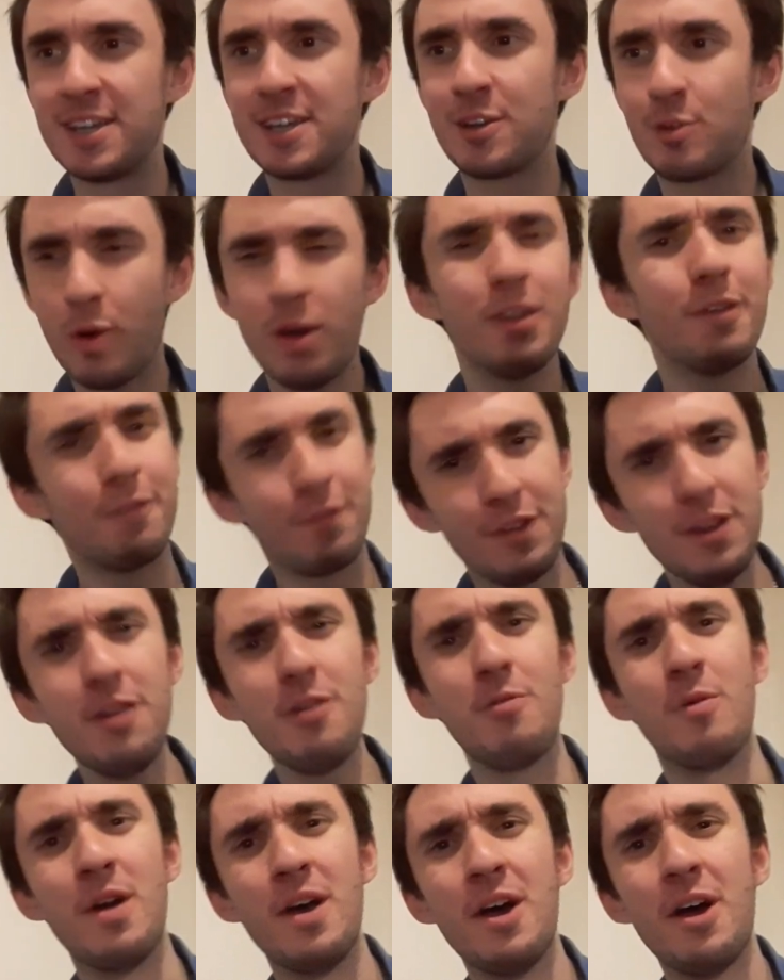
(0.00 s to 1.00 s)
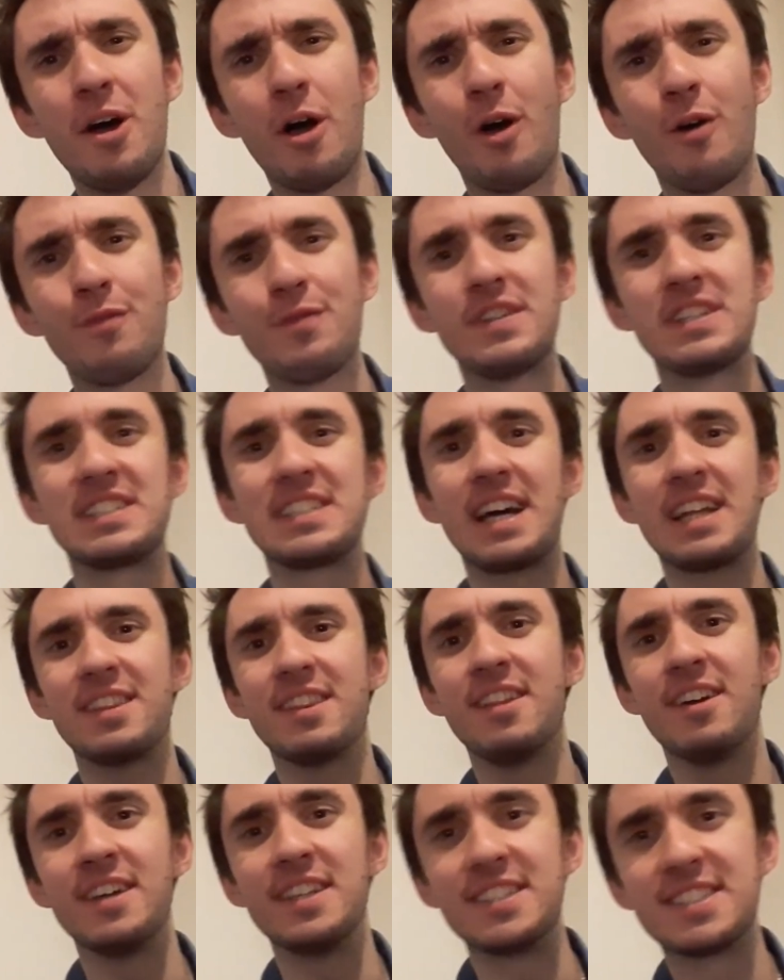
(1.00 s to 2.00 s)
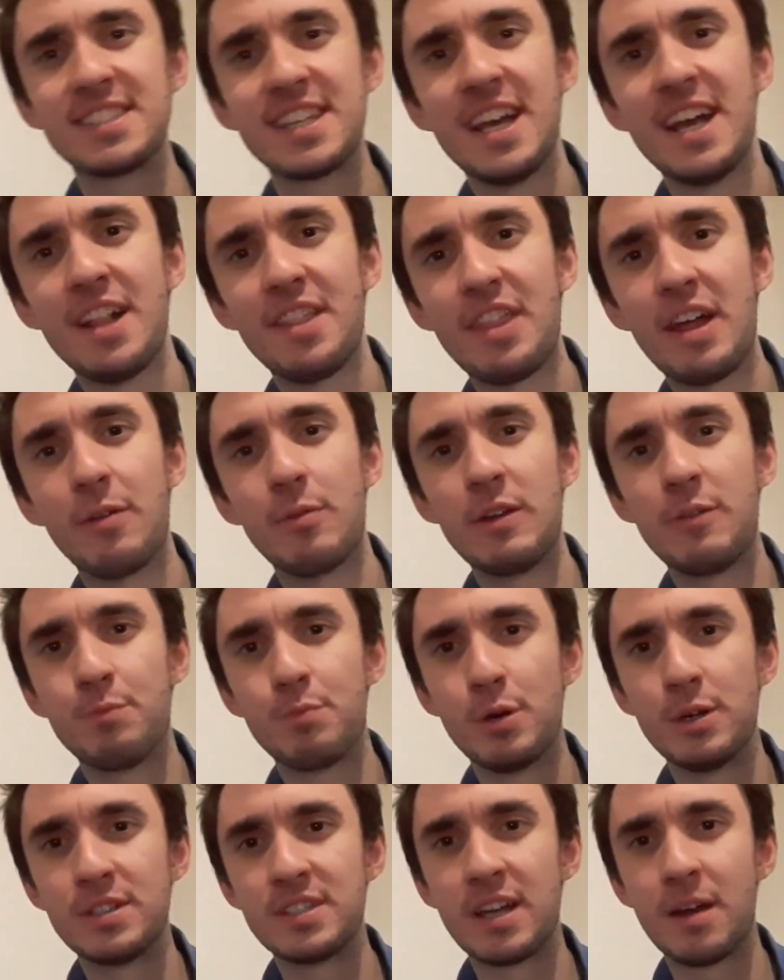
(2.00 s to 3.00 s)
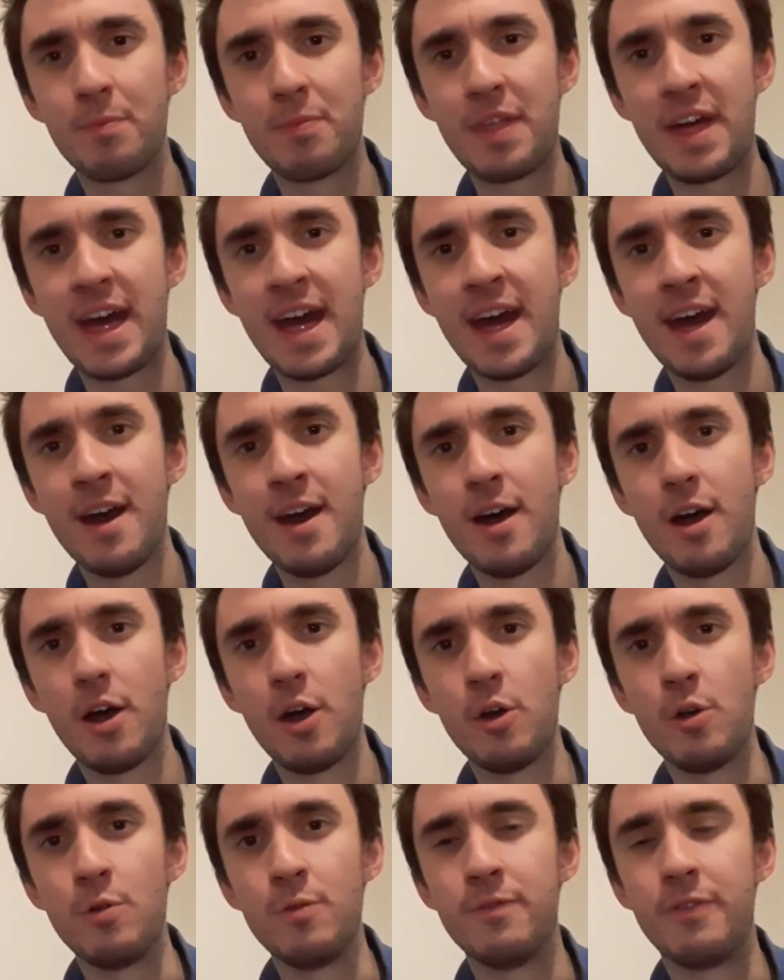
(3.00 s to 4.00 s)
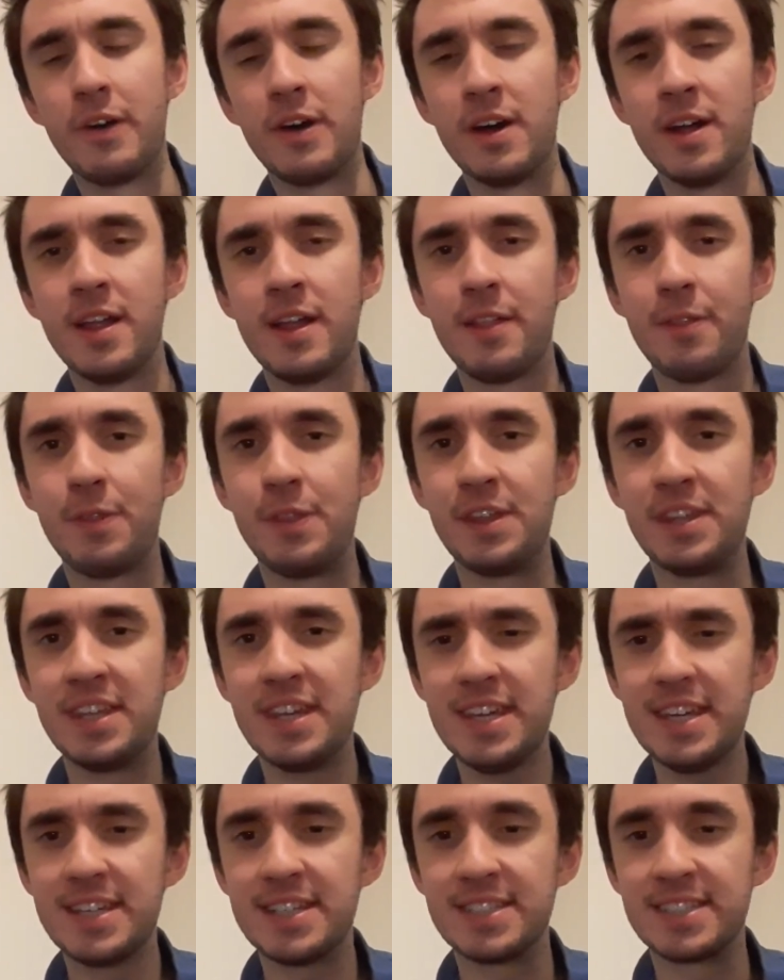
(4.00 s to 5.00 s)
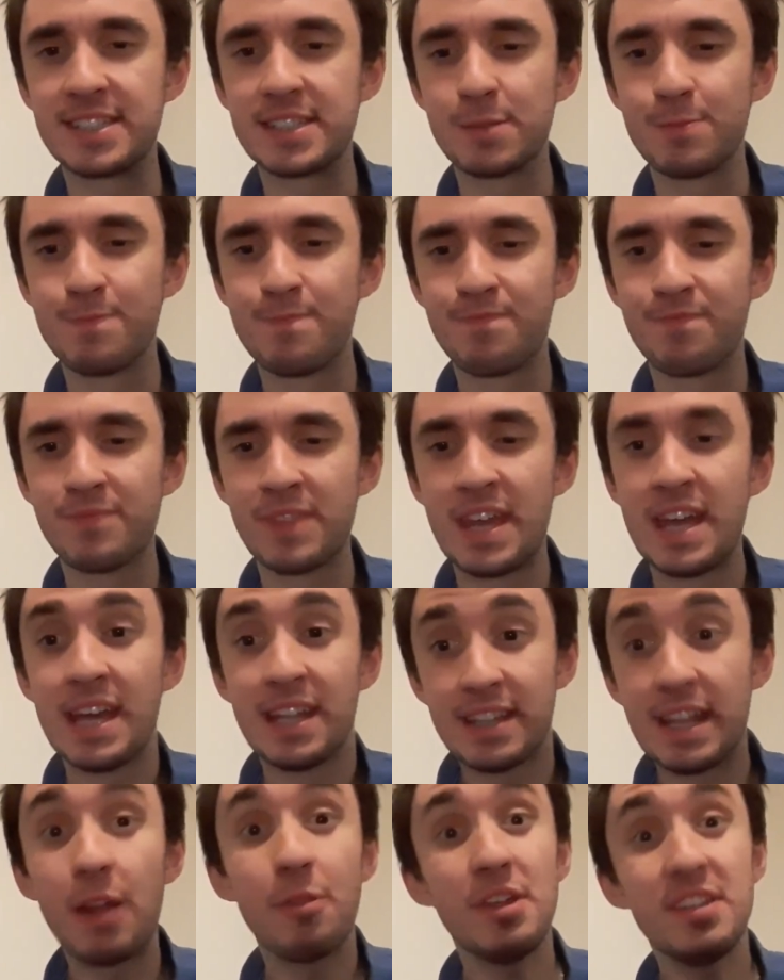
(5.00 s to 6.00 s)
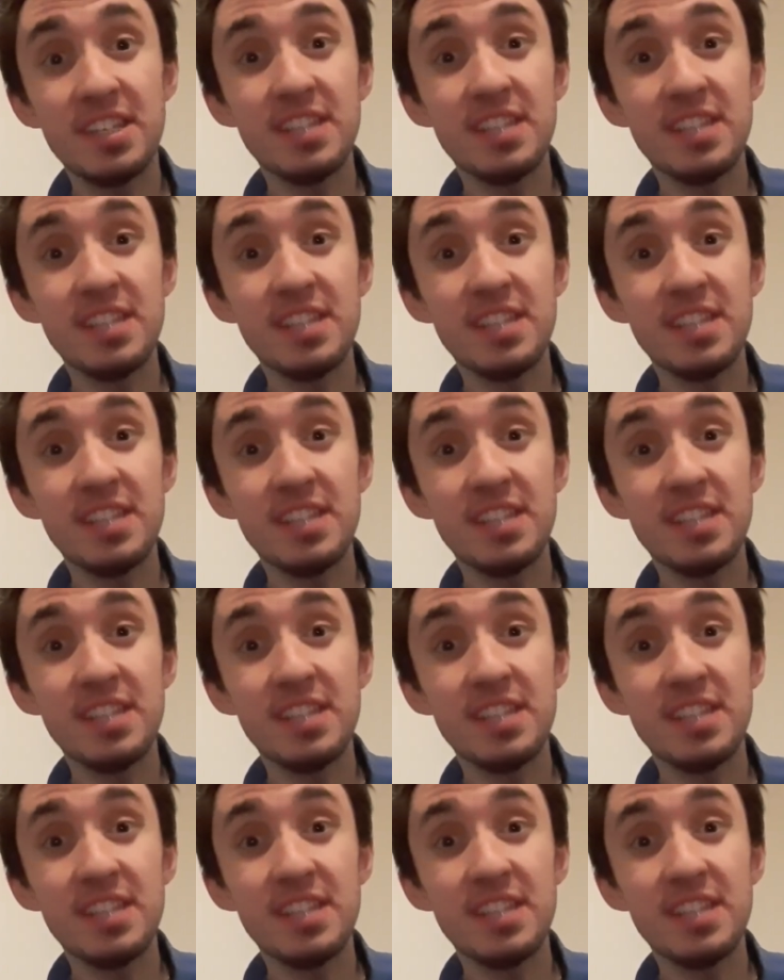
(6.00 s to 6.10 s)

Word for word: quite a few of the satellites that we've put up there over the years. Now, this